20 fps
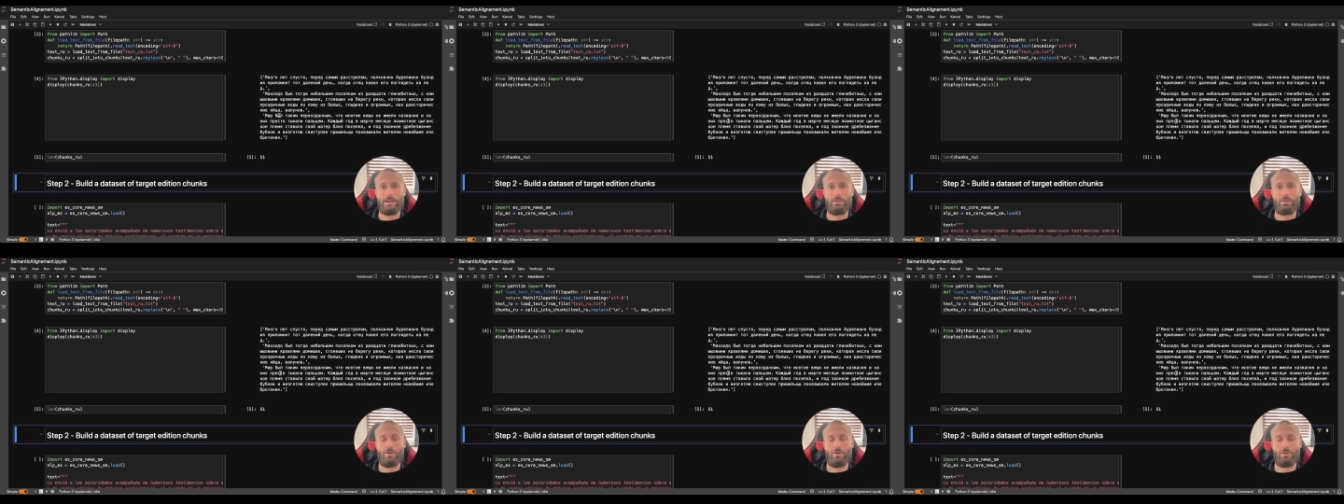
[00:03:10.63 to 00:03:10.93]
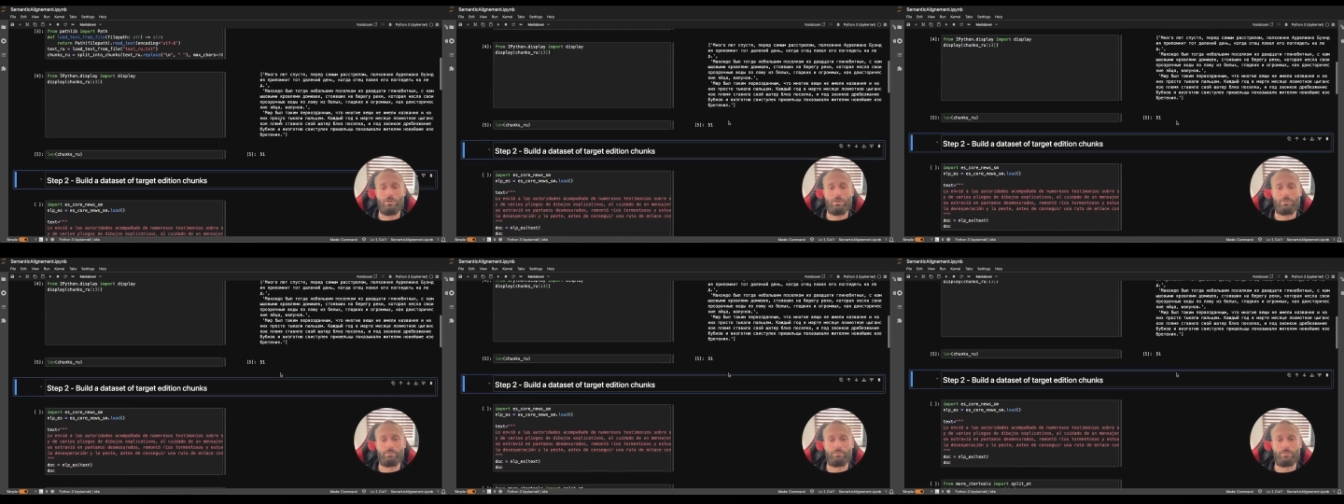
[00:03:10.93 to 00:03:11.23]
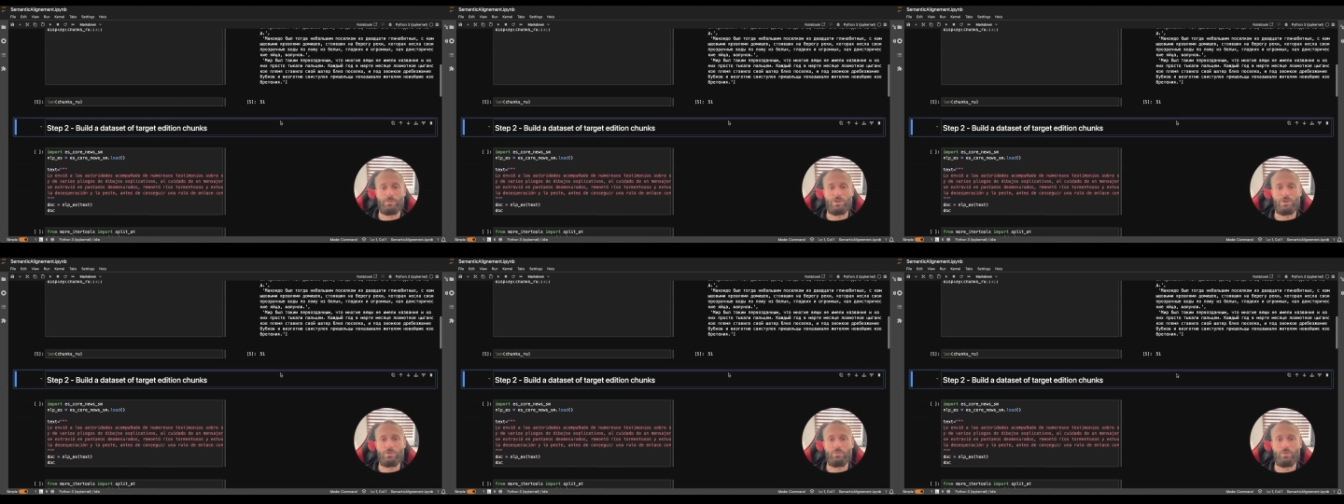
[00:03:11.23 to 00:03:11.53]
long,
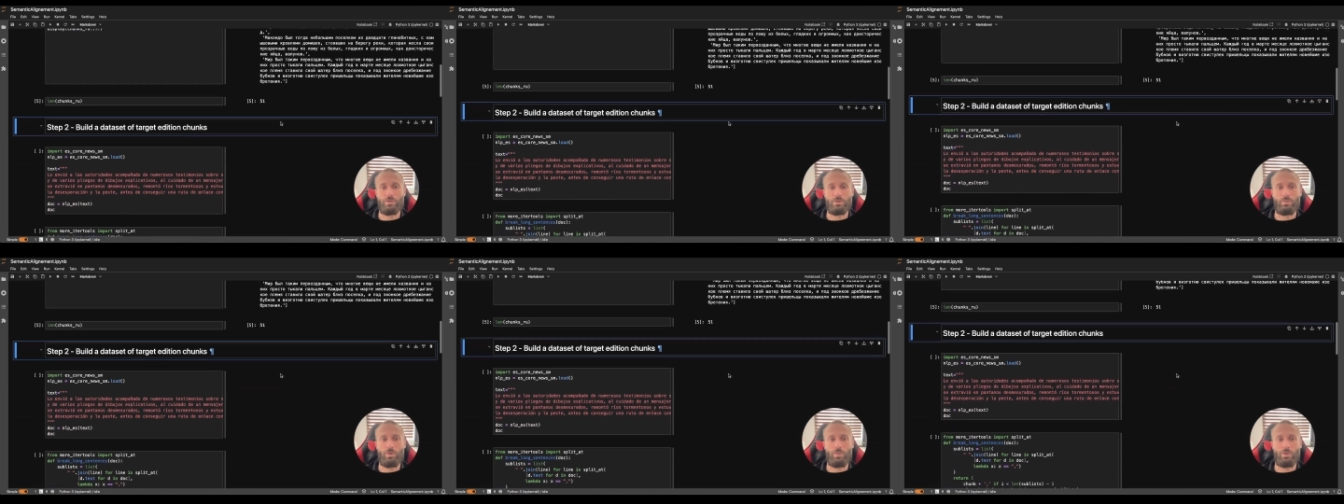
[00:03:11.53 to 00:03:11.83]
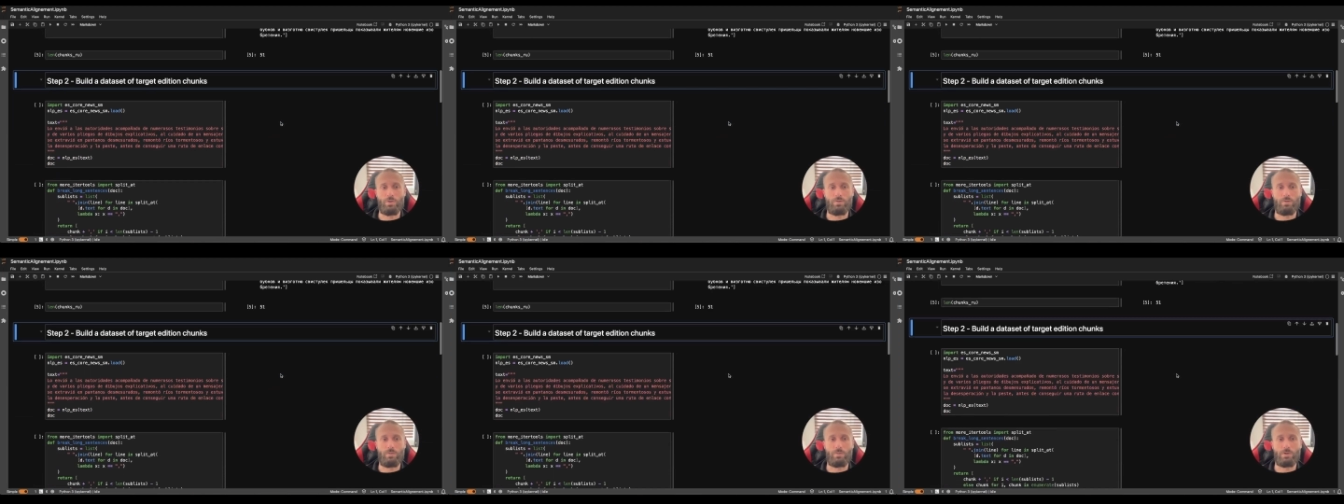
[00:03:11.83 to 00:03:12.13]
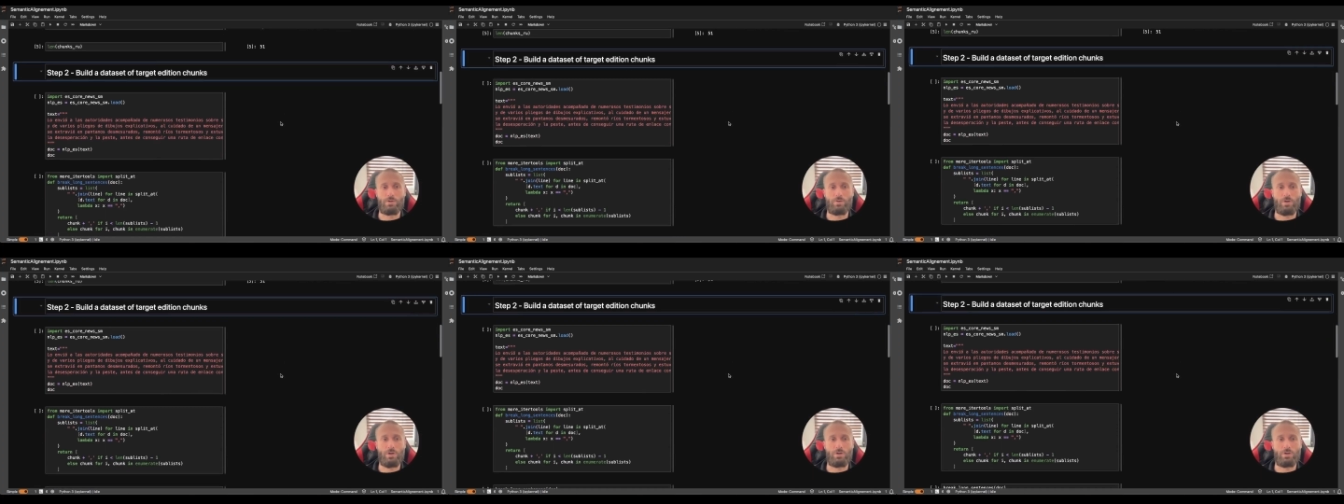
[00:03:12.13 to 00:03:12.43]
just for the purpose of
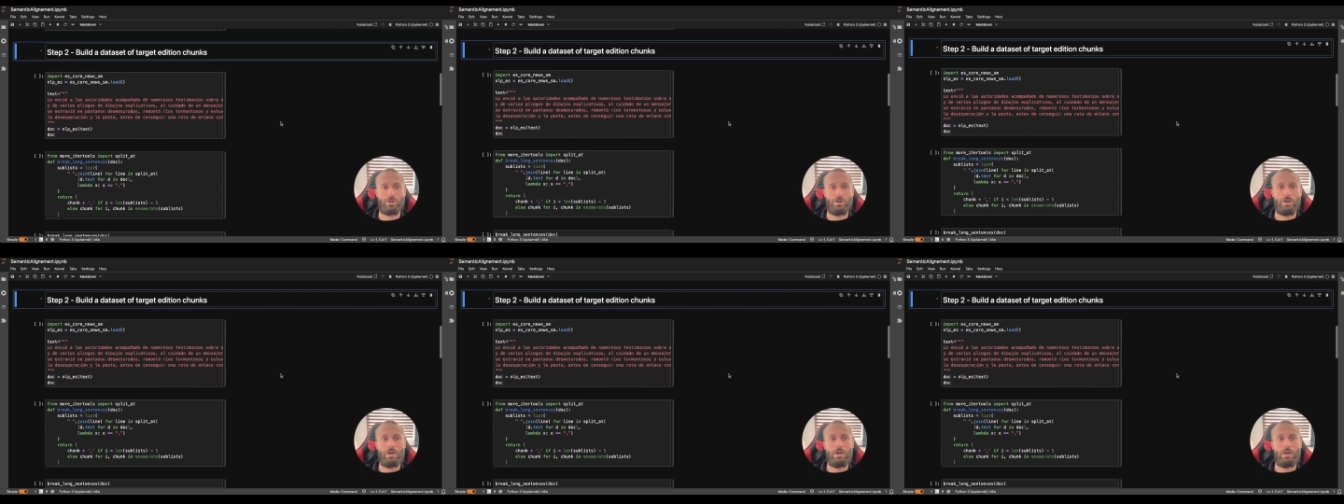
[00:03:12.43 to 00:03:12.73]
demonstration.